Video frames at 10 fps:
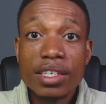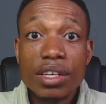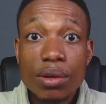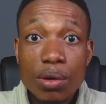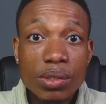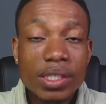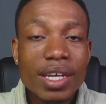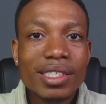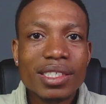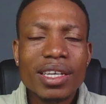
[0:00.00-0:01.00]
he knows
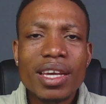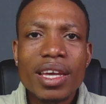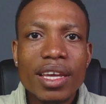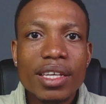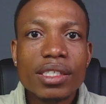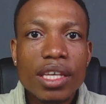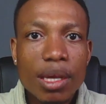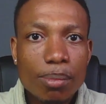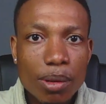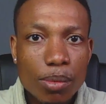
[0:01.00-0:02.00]
that he is
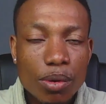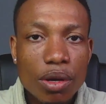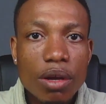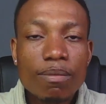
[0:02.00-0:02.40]
capable